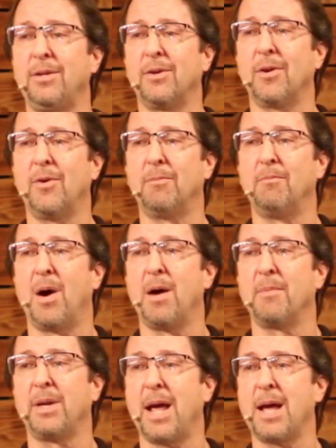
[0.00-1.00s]
your own
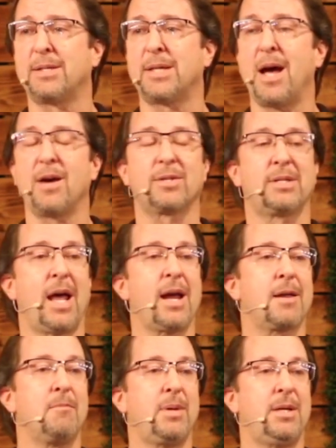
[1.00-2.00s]
mom and dad's house, that
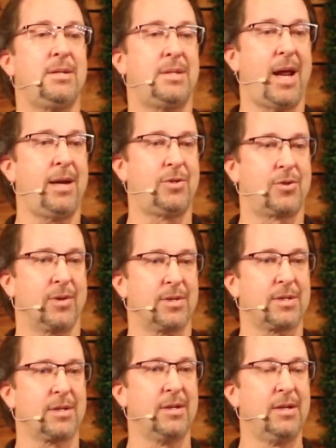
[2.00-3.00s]
can be
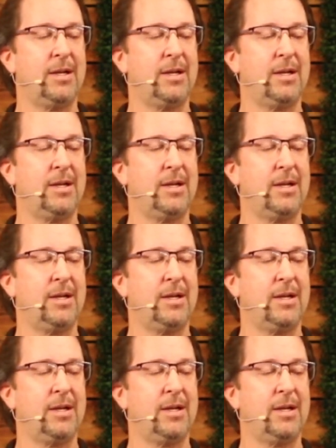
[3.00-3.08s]
dangerous.